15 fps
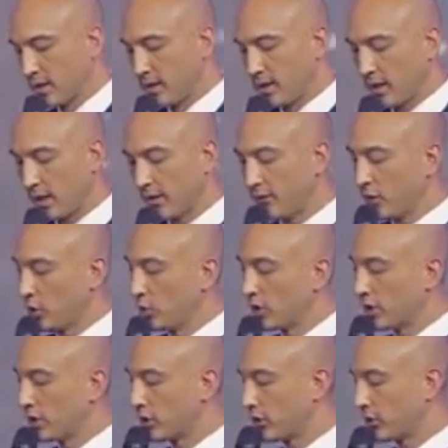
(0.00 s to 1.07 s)
If you could
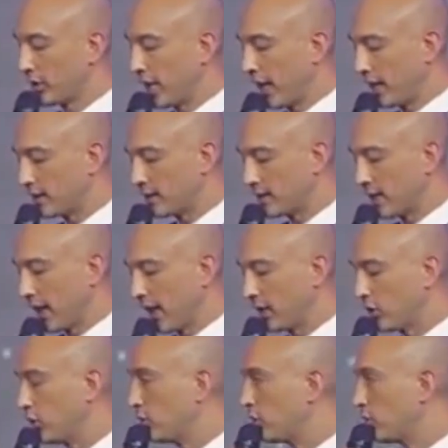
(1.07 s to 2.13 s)
create a
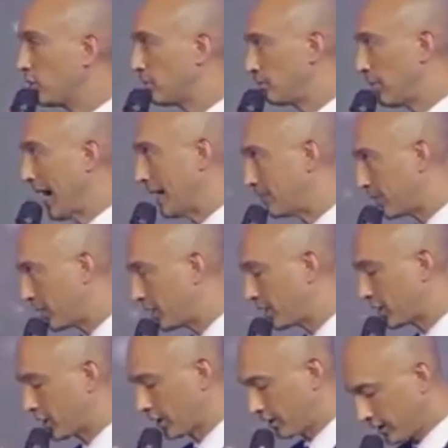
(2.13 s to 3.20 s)
new paper
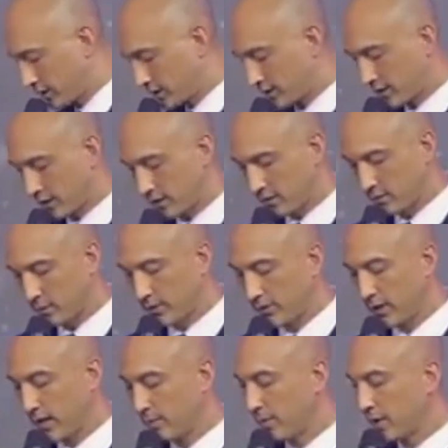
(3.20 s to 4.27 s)
currency with the
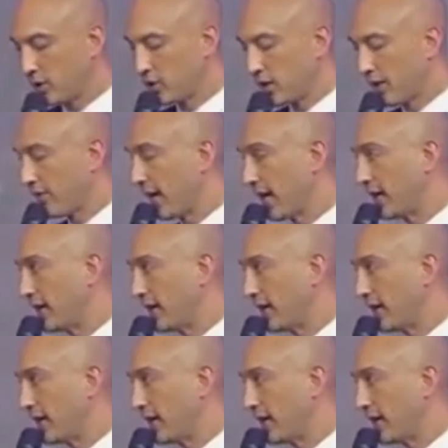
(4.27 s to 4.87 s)
image of any